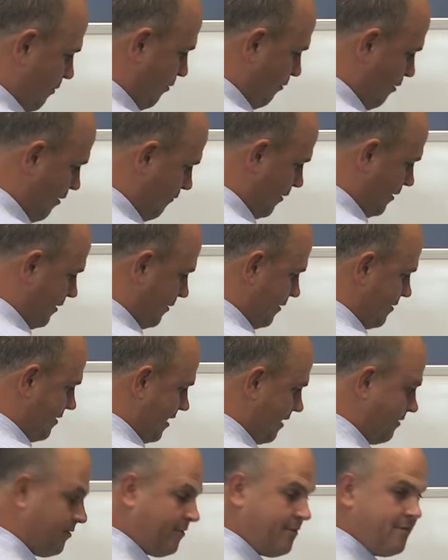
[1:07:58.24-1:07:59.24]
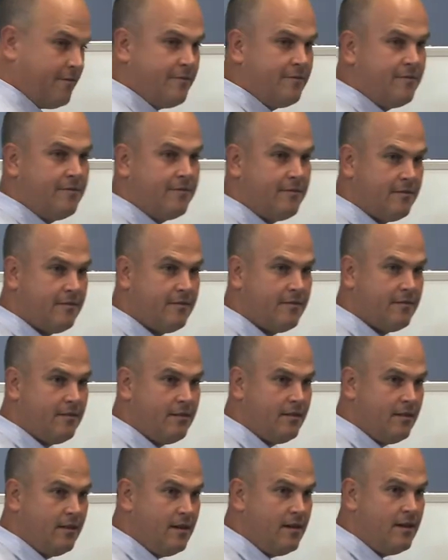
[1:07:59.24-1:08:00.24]
periphery to the center.
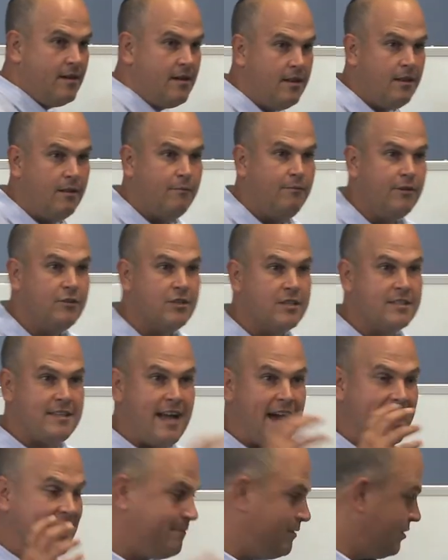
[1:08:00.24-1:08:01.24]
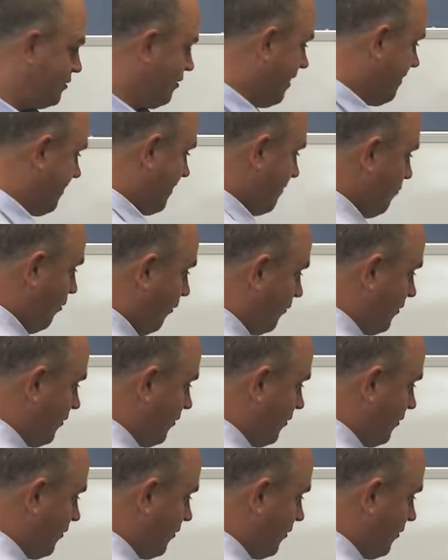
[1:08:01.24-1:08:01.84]
Religious Zionism is trying to move